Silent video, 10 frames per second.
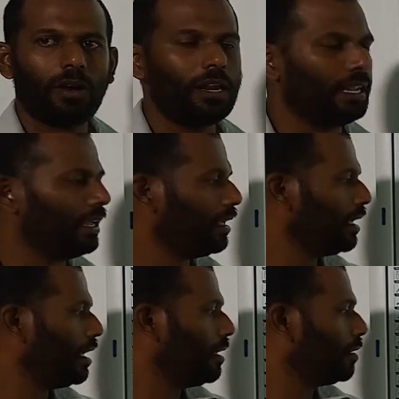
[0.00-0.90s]
only.
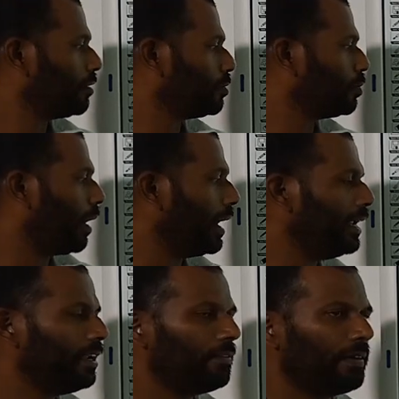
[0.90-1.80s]
To
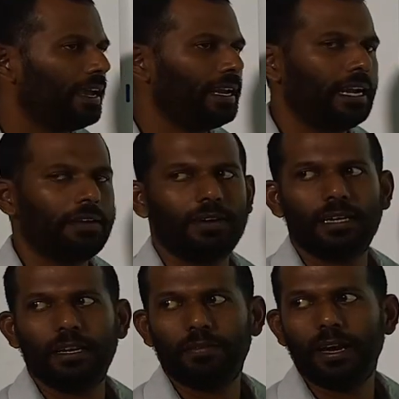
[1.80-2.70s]
identify a
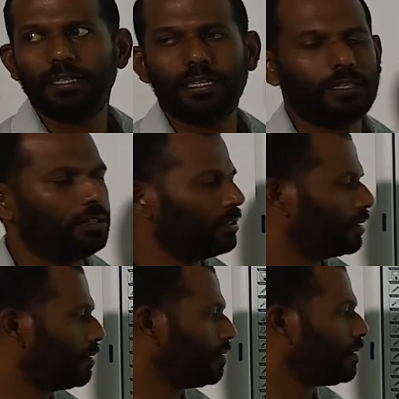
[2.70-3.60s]
relevant device,
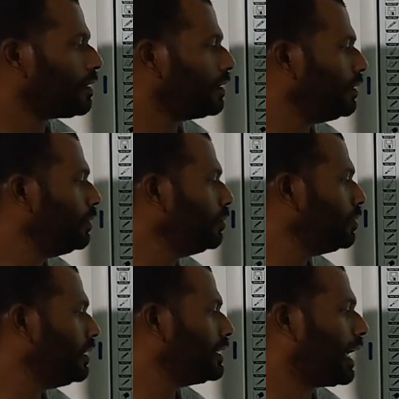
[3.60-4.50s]

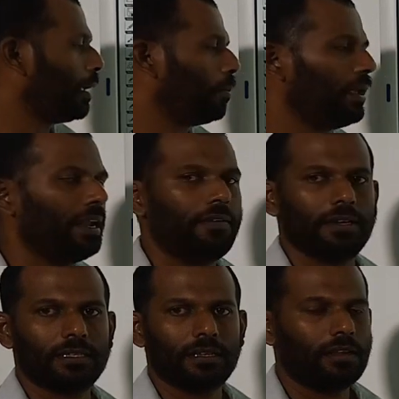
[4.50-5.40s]
use this IP
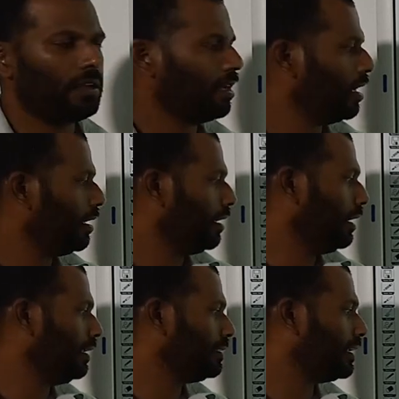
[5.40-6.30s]
address.
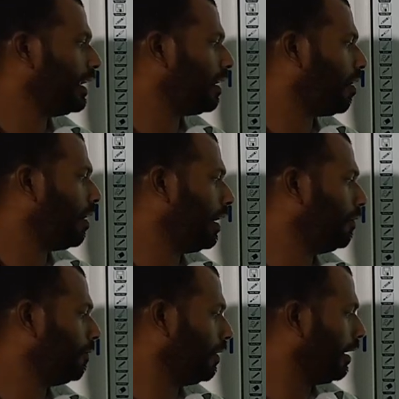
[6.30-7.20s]
It send
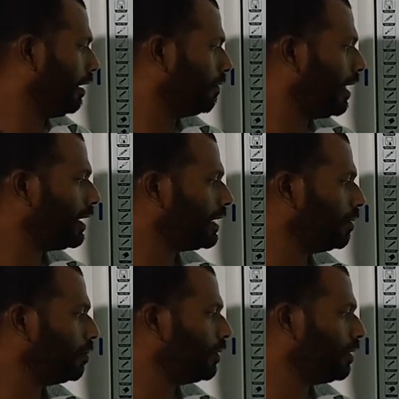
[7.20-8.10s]
if that
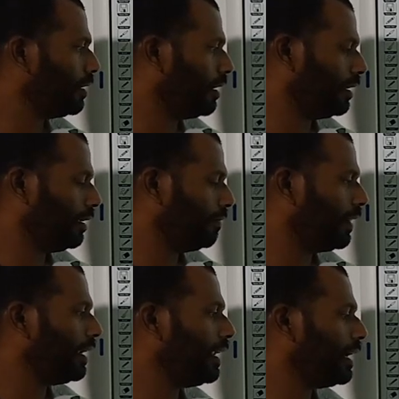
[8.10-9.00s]
computer if
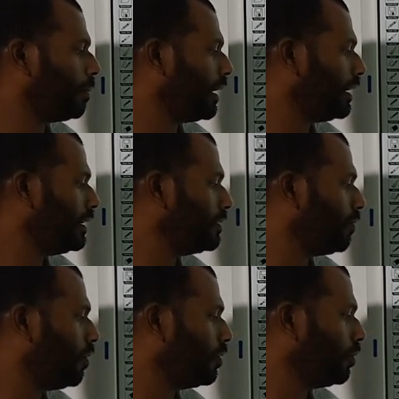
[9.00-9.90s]
that data packet
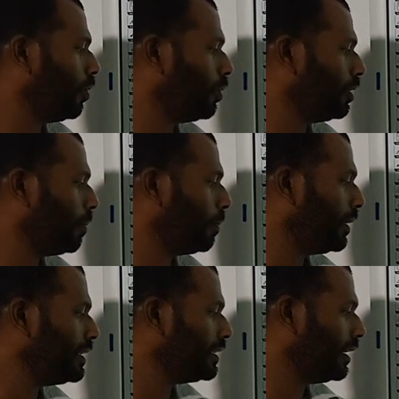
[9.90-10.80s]
want to go to the
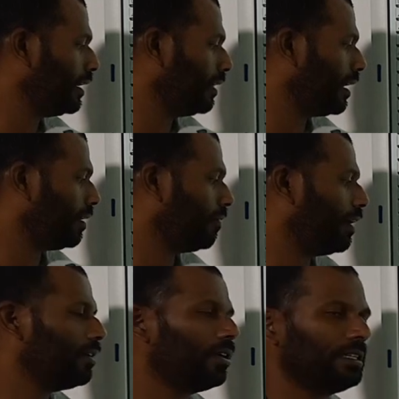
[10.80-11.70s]
PC, that
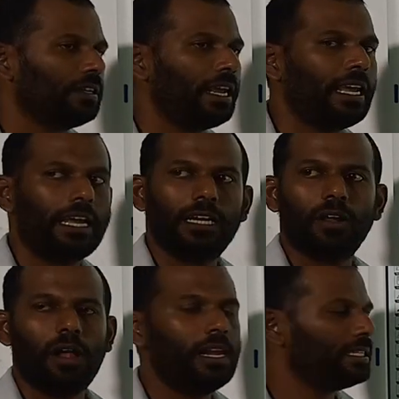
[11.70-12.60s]
1.3, it
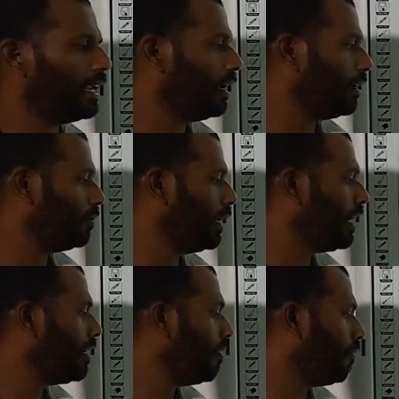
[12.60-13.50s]
only send it to
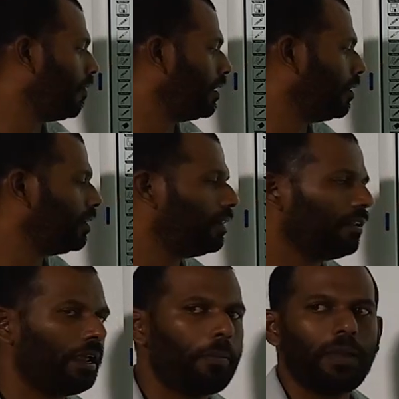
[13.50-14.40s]
the
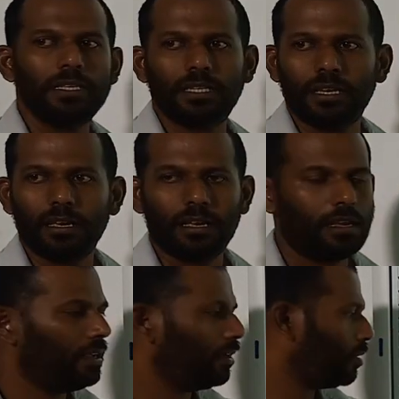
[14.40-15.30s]
1.3 PC,
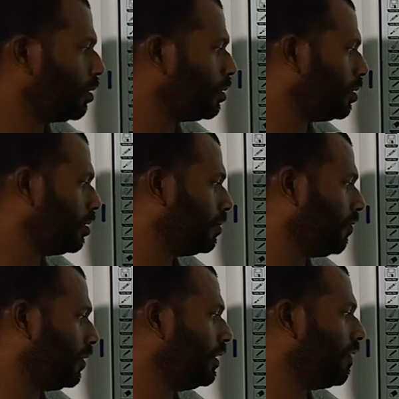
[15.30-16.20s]
not
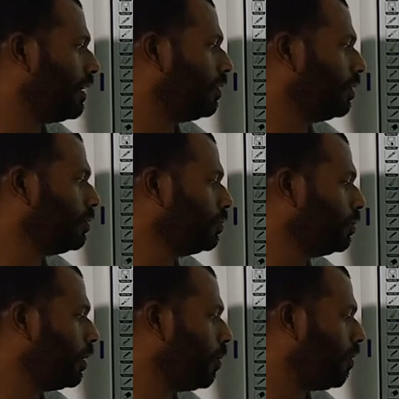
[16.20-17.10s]
for the 1.2
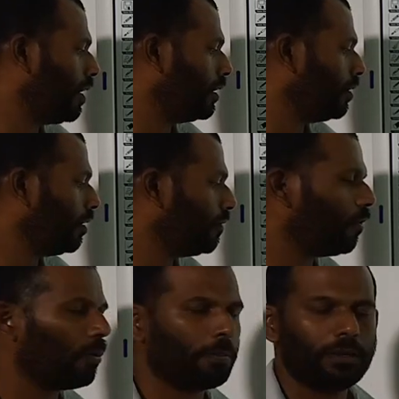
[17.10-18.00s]
or
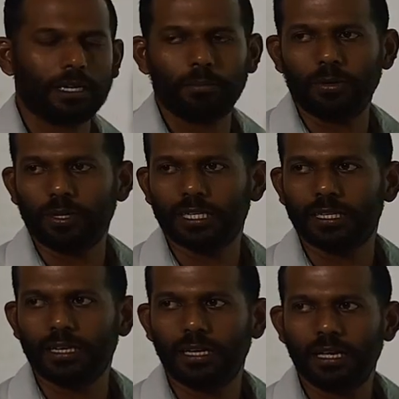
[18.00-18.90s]
1.4 computer.
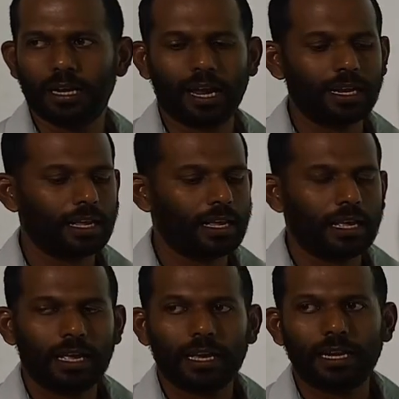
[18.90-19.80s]
Right?
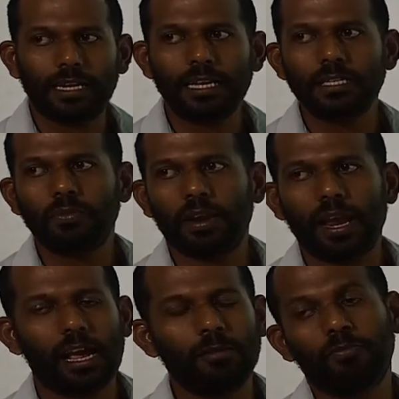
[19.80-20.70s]
It is very
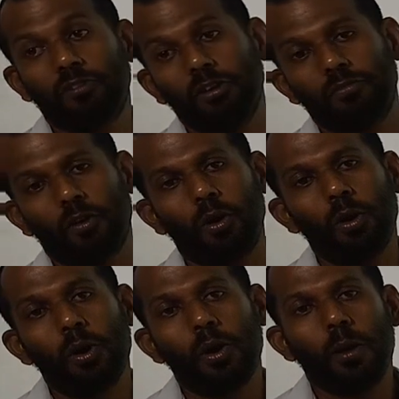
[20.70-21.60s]
helpful
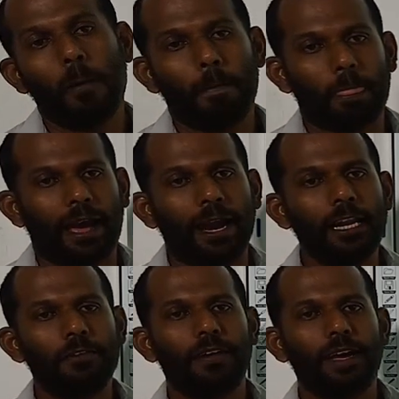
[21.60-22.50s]
for
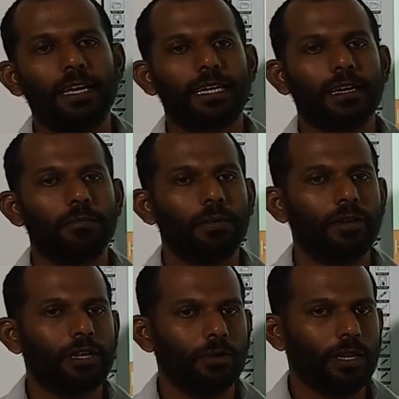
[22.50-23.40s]
identifying a
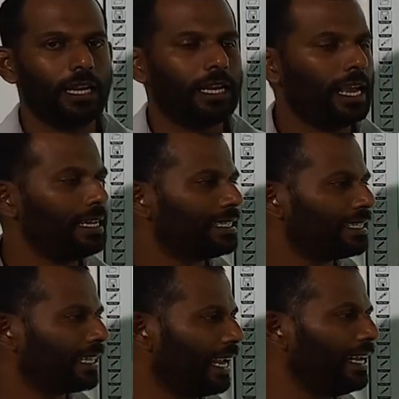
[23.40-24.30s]
computer uniquely and
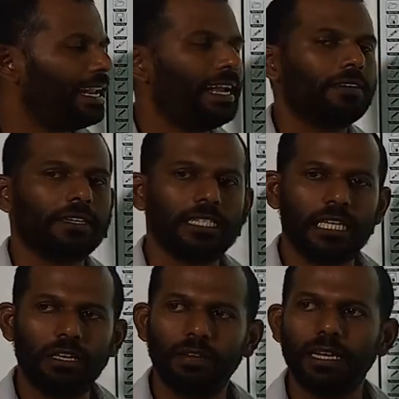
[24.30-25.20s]
send and
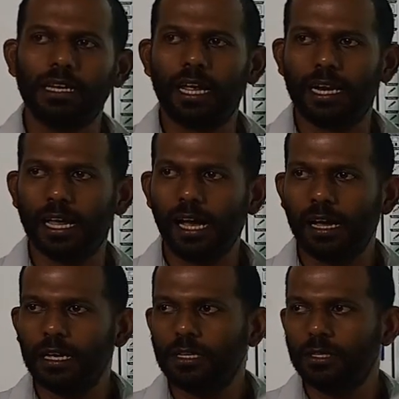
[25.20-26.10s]
receiving data
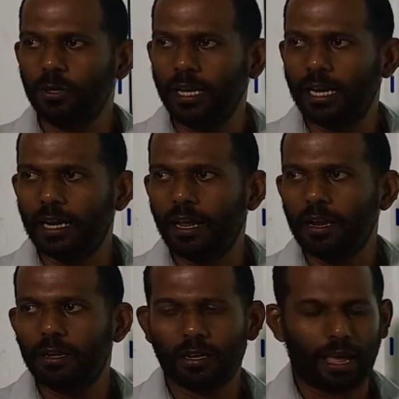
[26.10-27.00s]

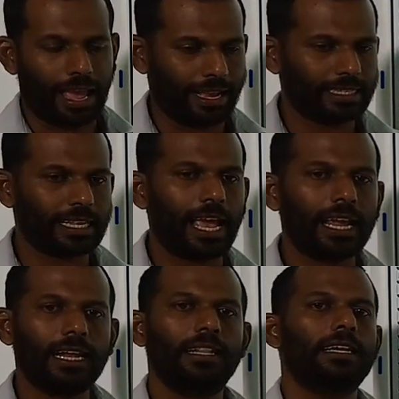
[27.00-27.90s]
uniquely,
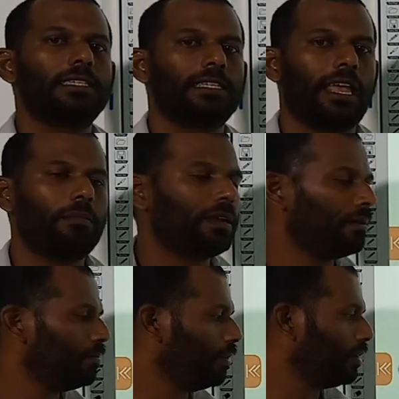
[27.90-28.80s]
exactly the same
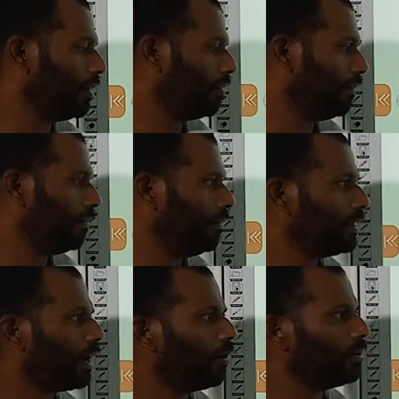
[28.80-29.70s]
computer,
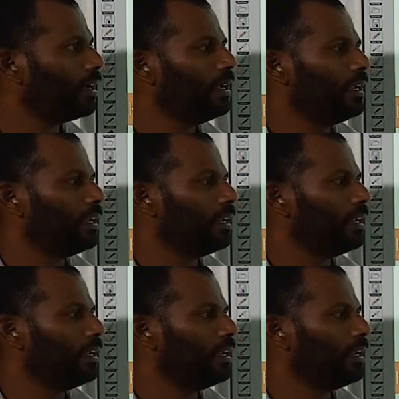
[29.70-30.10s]
without